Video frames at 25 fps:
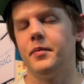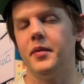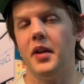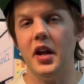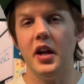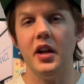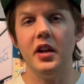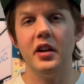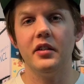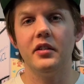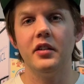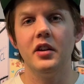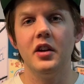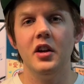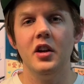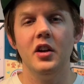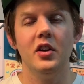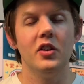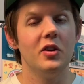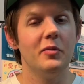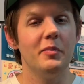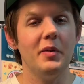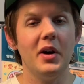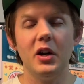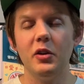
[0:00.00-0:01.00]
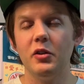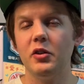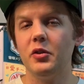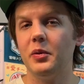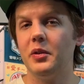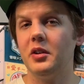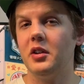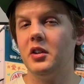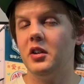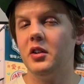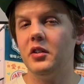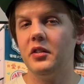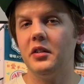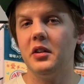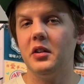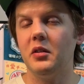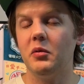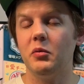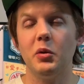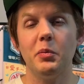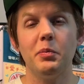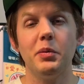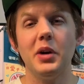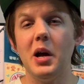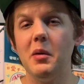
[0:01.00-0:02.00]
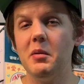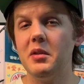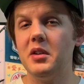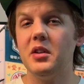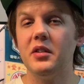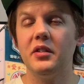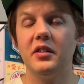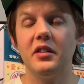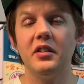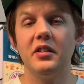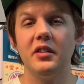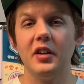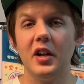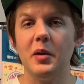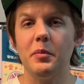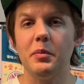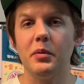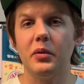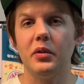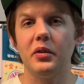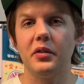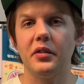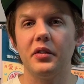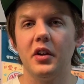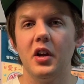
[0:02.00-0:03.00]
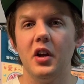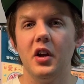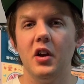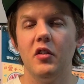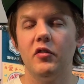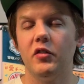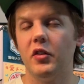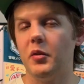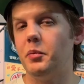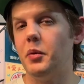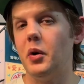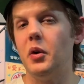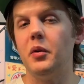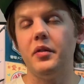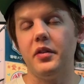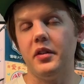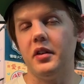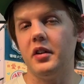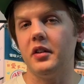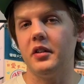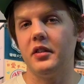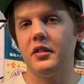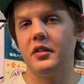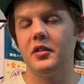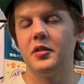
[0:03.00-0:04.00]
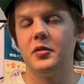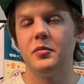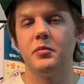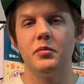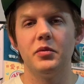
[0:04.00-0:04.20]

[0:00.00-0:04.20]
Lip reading: And no matter which one you're using, we're probably using samples for both these.